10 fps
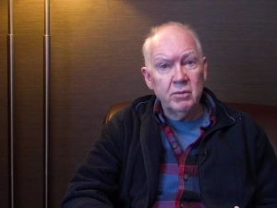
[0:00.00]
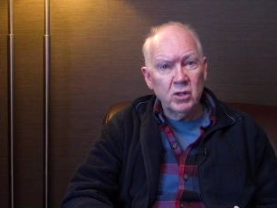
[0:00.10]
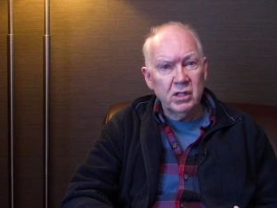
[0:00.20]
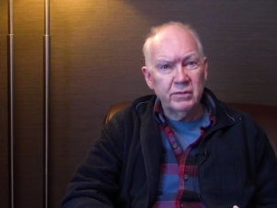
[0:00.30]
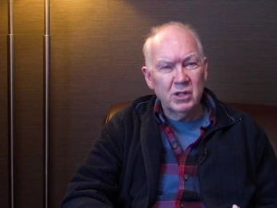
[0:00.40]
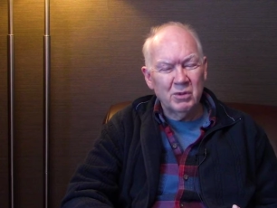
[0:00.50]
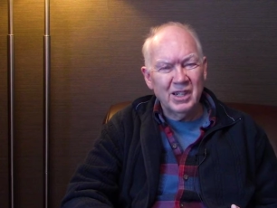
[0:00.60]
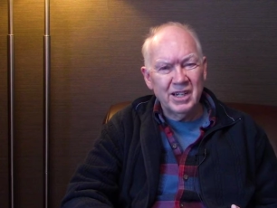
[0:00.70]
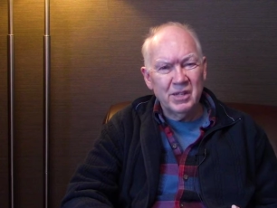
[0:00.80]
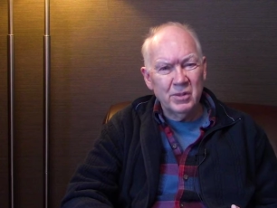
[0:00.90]
Most of us would
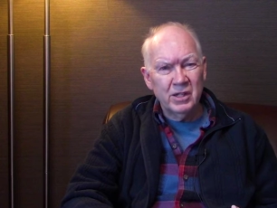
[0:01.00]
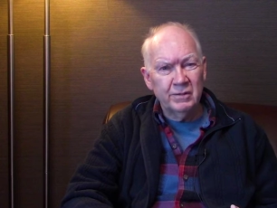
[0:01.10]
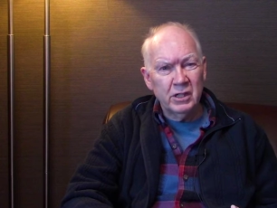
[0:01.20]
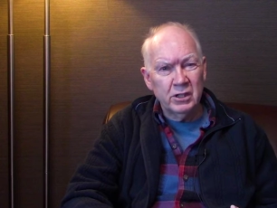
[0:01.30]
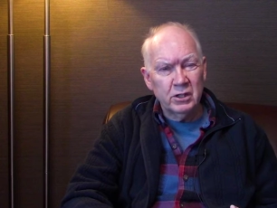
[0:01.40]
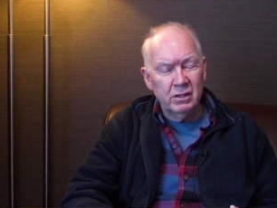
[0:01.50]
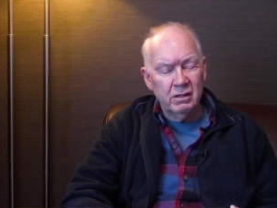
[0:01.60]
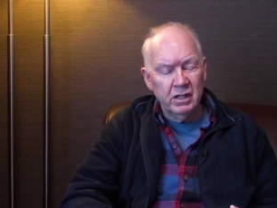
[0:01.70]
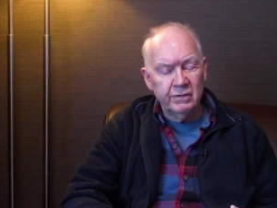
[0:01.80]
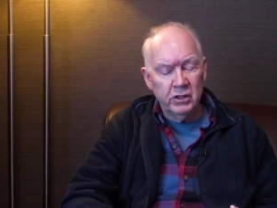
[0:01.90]
like to be
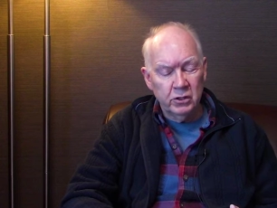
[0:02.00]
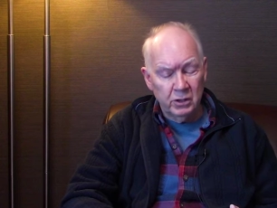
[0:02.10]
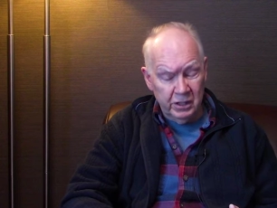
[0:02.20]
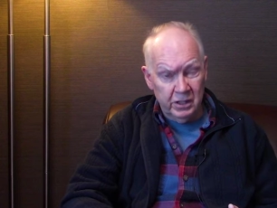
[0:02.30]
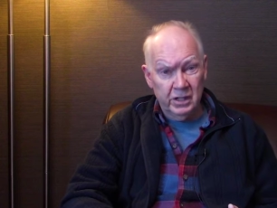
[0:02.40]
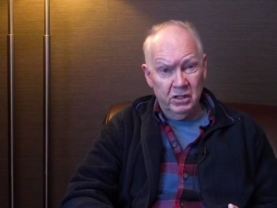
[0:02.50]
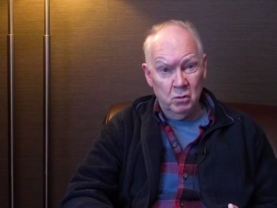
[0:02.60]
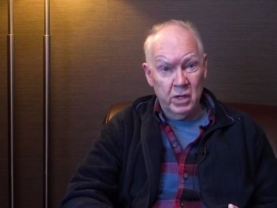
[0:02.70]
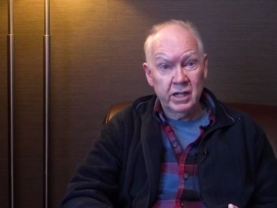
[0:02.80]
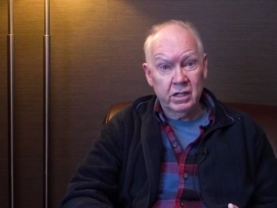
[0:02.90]
individualistic in the
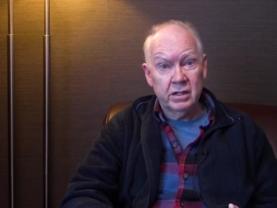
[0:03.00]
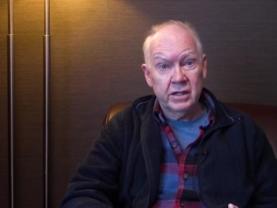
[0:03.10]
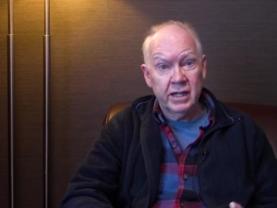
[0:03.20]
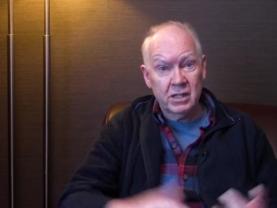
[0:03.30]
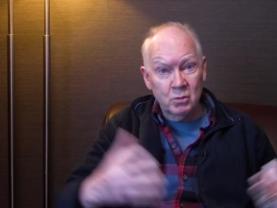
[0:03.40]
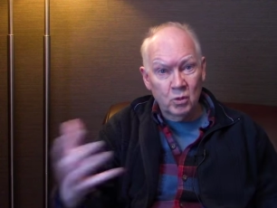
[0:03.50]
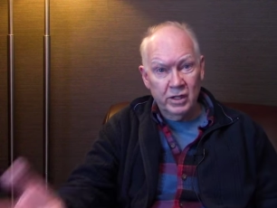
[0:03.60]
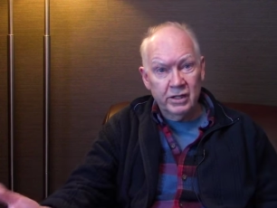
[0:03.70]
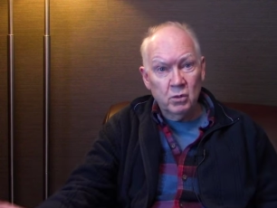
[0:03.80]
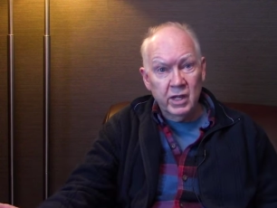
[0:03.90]
West, because that's
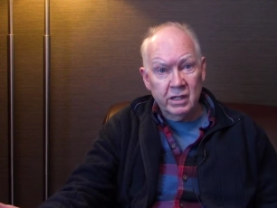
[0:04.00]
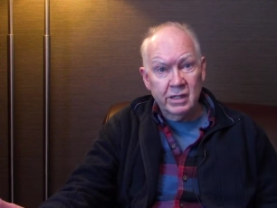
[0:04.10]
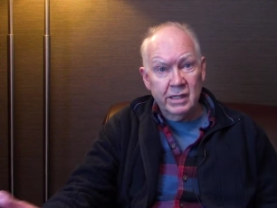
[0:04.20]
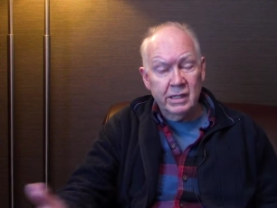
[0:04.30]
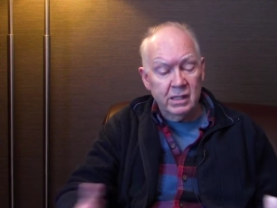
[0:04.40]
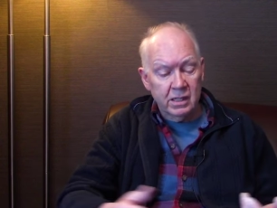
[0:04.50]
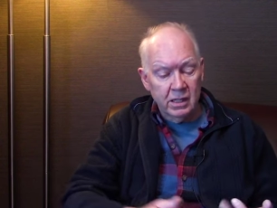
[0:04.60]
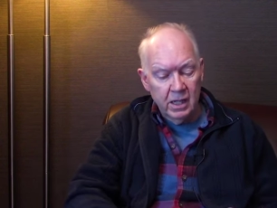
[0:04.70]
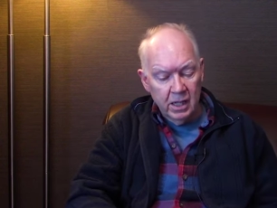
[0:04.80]
what the West is.